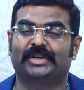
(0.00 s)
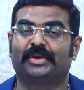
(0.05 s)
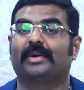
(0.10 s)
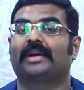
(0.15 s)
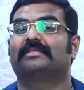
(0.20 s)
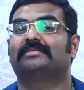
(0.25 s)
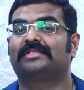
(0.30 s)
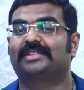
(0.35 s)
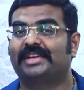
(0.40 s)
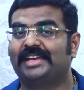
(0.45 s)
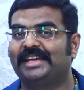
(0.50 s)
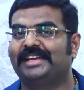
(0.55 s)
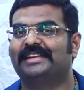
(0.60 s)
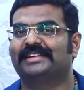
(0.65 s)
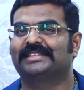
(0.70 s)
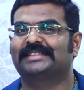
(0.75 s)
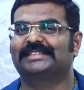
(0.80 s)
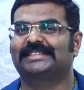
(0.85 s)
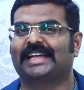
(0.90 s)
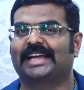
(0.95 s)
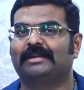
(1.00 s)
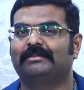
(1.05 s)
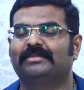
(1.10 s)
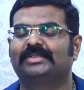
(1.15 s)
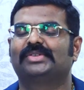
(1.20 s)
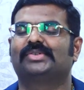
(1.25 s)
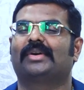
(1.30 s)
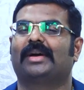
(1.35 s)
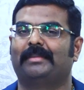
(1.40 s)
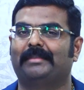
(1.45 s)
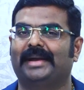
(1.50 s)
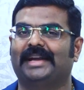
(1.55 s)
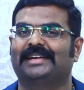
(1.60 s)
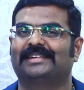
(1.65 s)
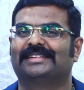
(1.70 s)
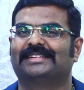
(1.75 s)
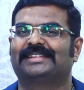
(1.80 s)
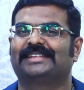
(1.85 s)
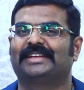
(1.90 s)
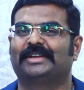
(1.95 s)
You have 3 years time to
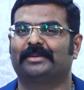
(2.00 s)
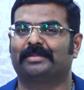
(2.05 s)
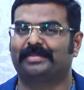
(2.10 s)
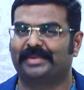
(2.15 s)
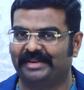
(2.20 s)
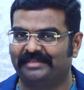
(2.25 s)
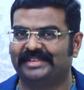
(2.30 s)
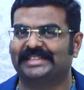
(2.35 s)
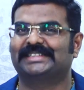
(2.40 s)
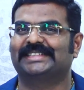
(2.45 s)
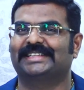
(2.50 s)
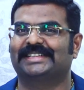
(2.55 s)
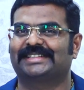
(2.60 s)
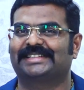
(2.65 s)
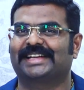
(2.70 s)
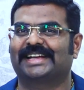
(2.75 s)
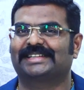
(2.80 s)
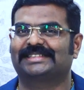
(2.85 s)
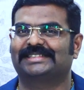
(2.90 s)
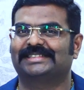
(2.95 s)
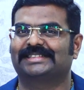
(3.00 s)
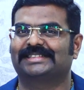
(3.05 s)
amend your previous year tax